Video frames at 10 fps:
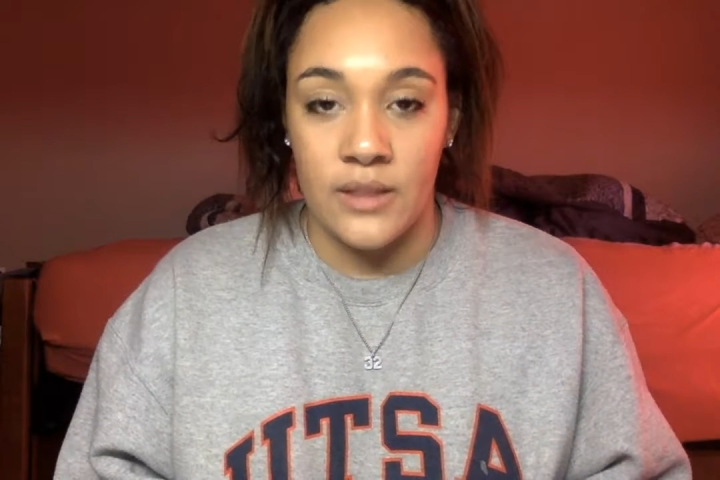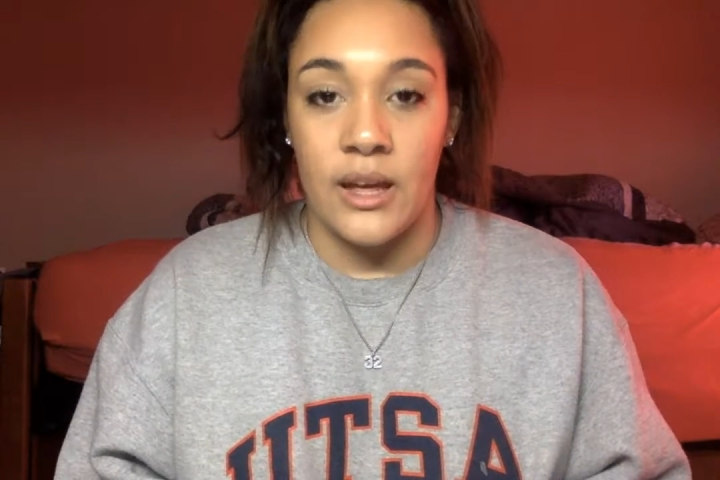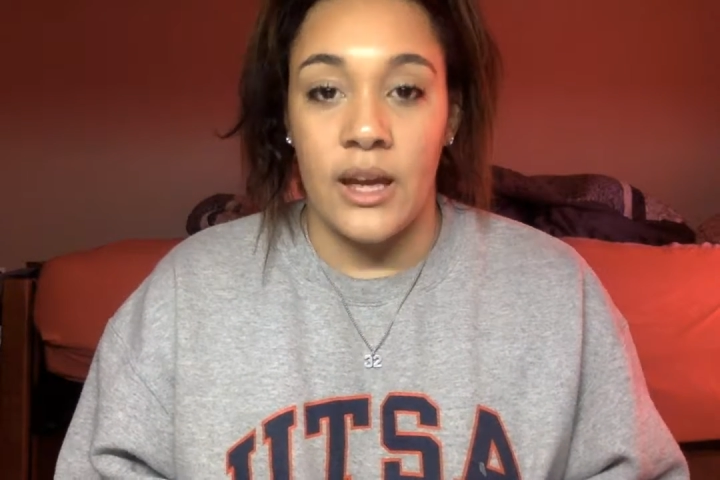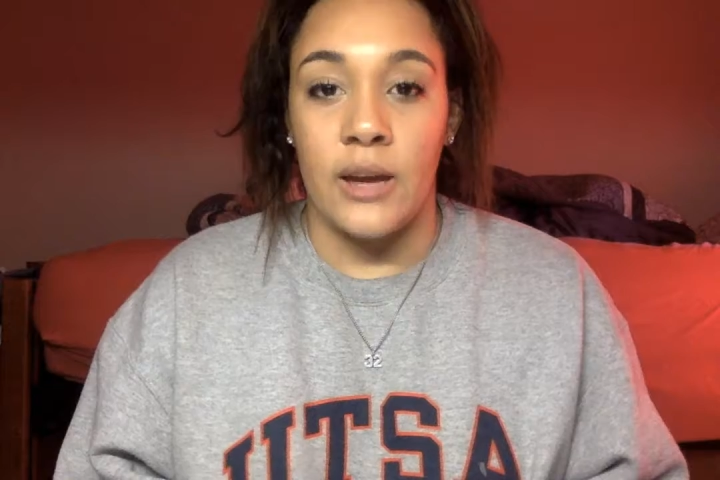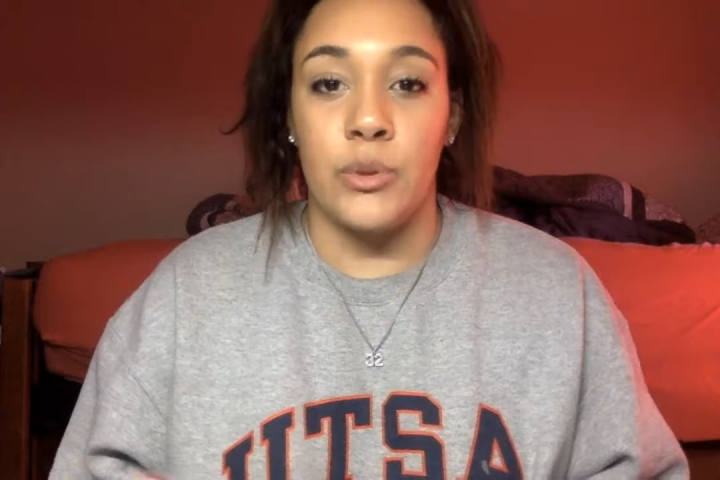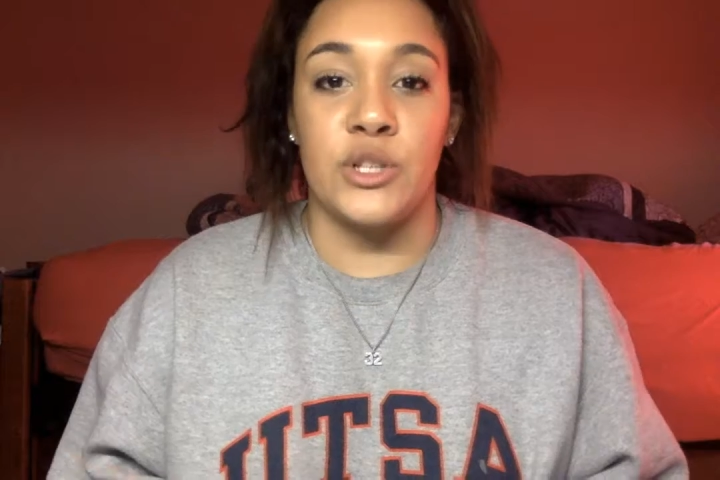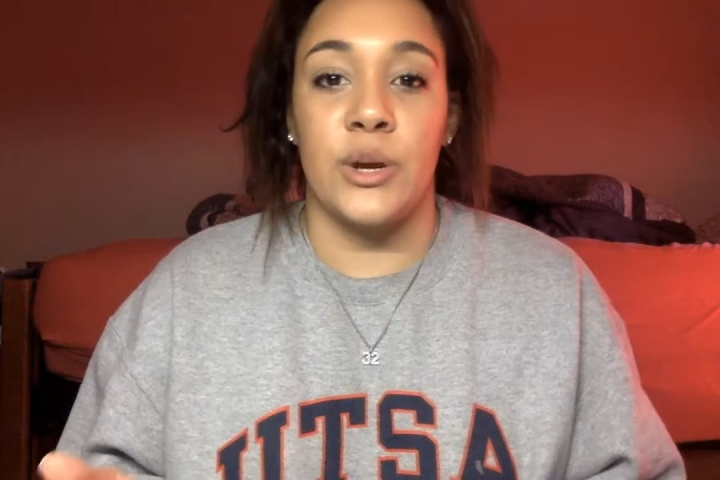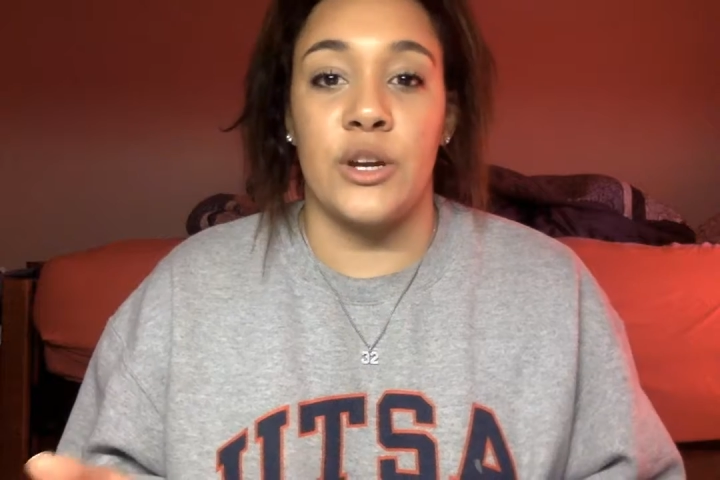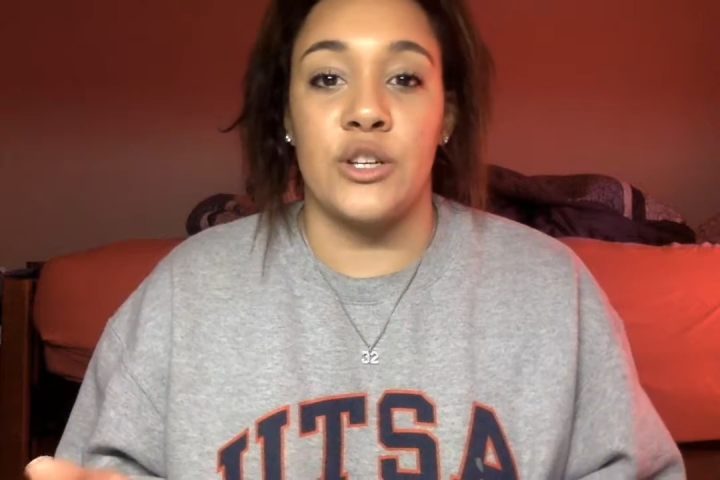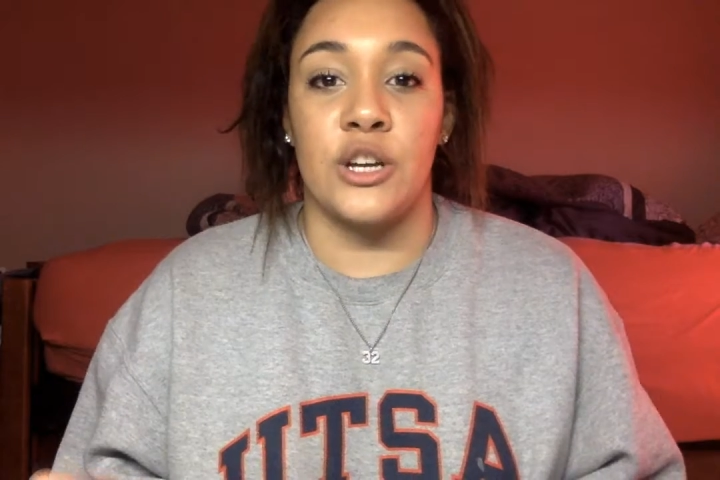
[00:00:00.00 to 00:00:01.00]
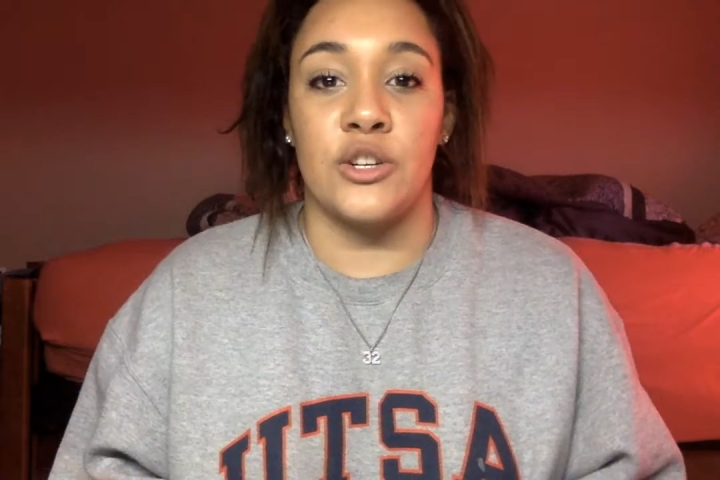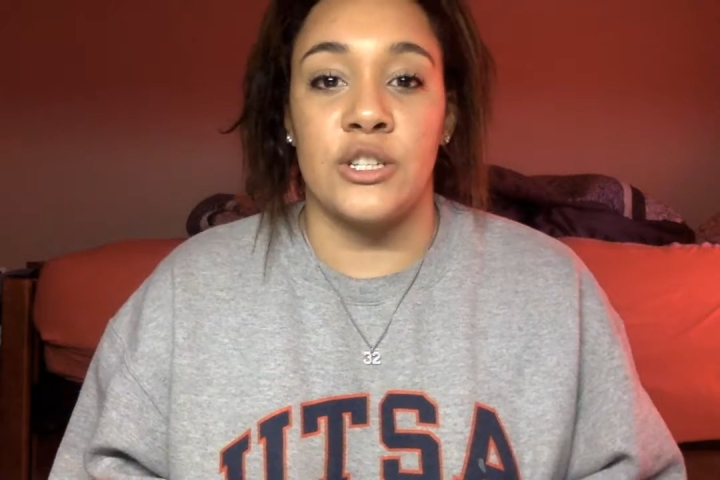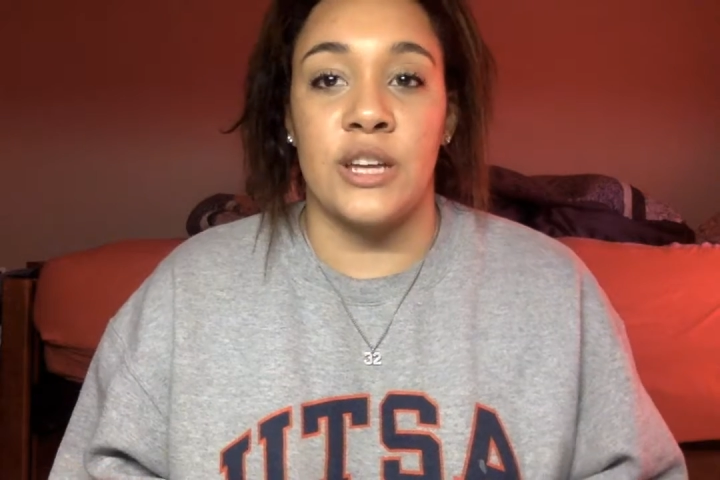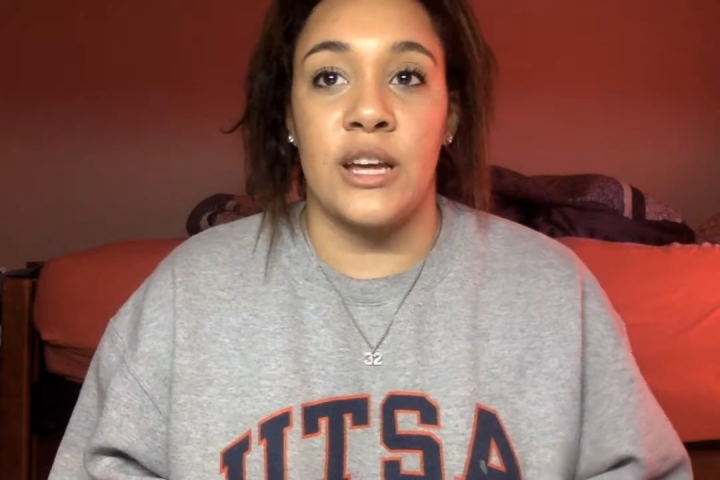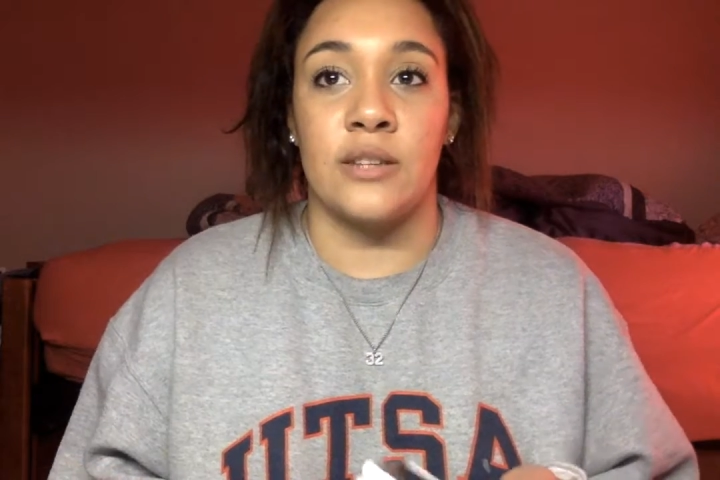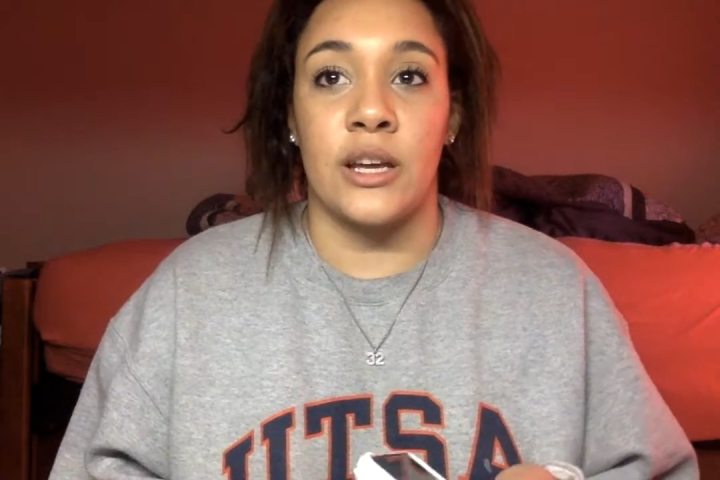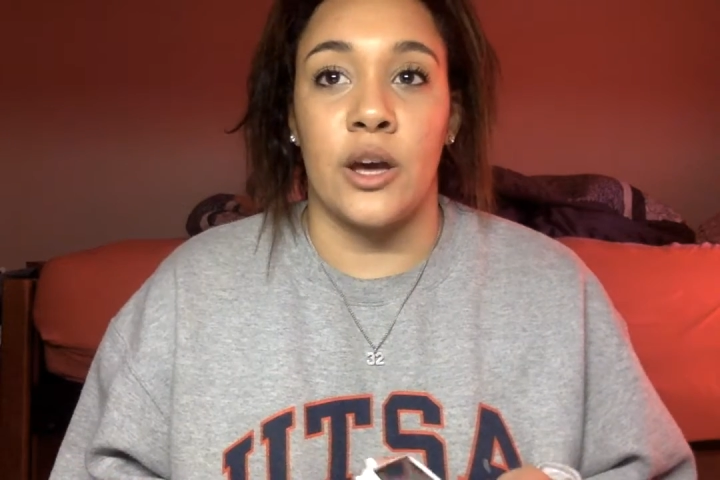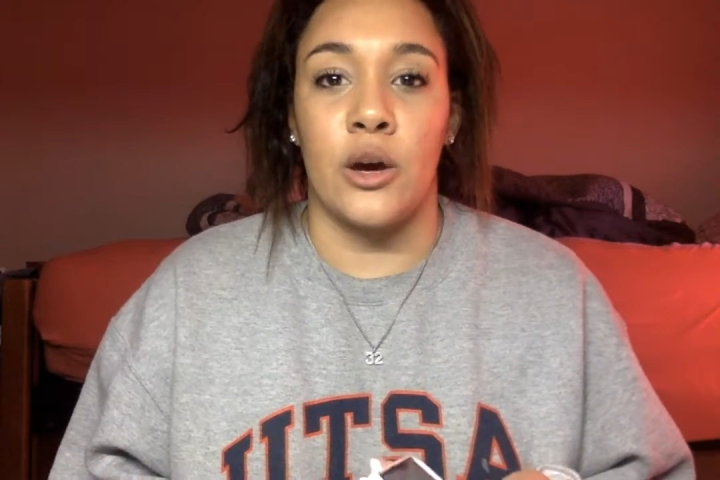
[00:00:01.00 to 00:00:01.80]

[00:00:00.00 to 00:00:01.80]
the persuaders understand, like,